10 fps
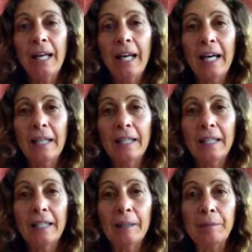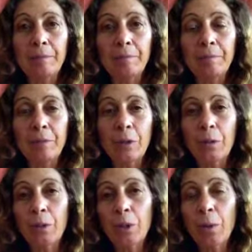and
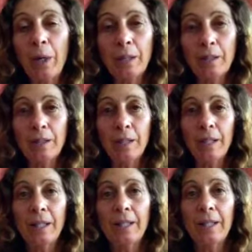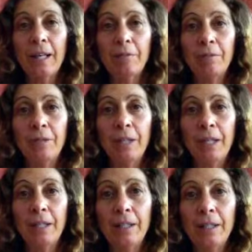to request the
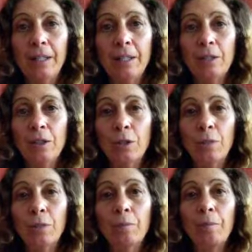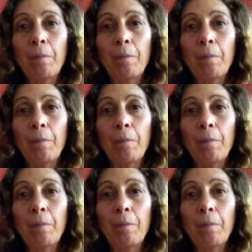FDA to